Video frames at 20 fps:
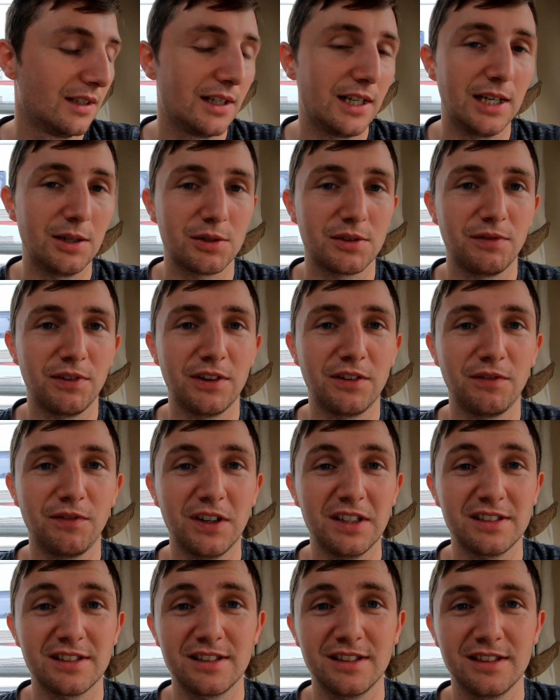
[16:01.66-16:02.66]
I was 5th
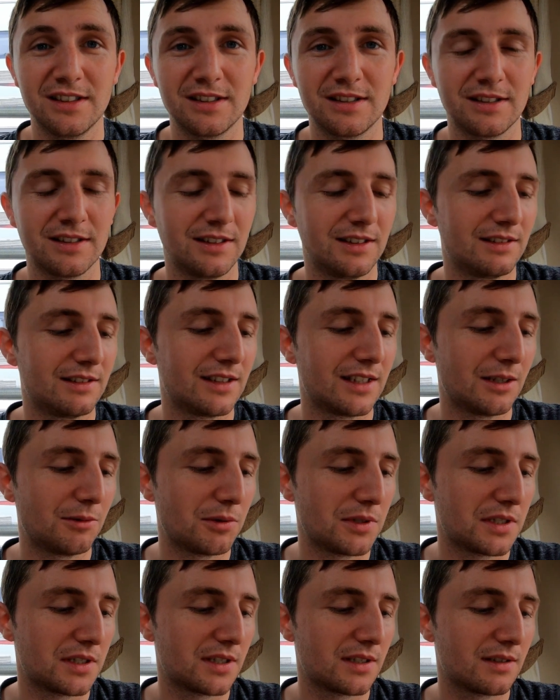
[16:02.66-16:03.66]
fastest, and that
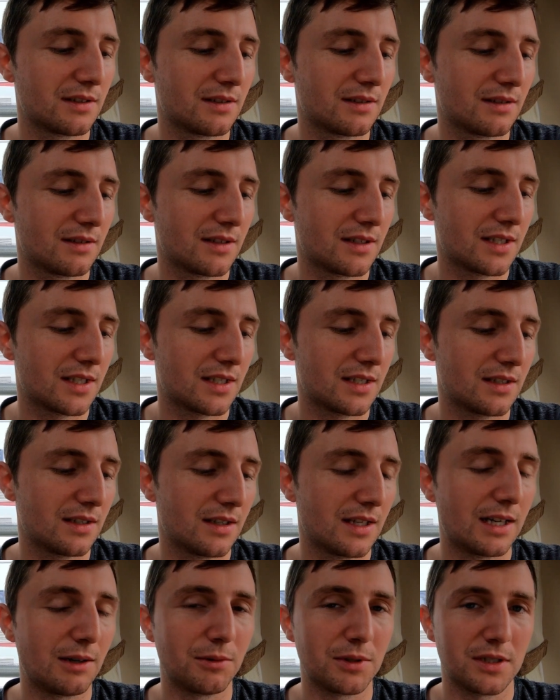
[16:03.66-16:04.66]

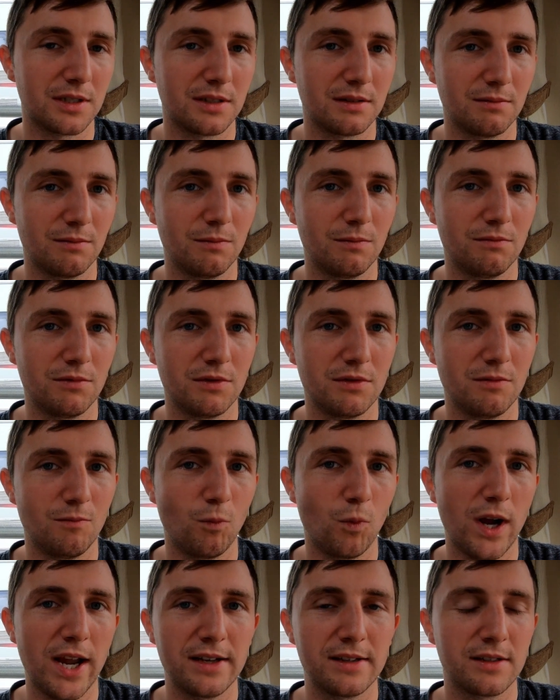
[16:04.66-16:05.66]
was
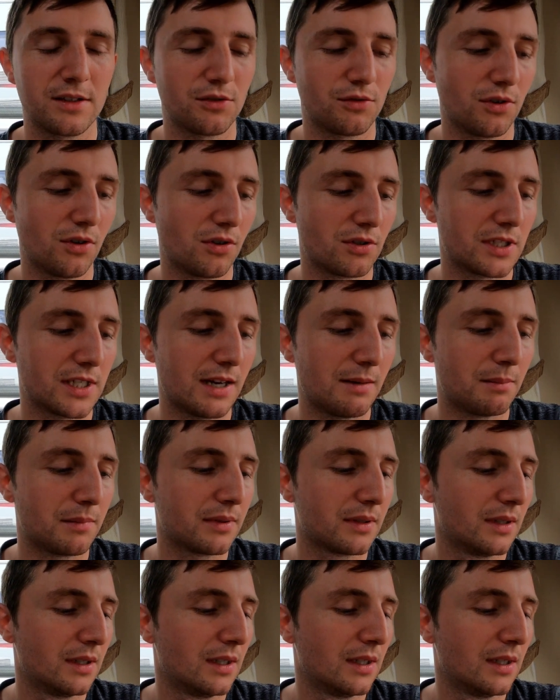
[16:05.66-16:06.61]
wet stroke damp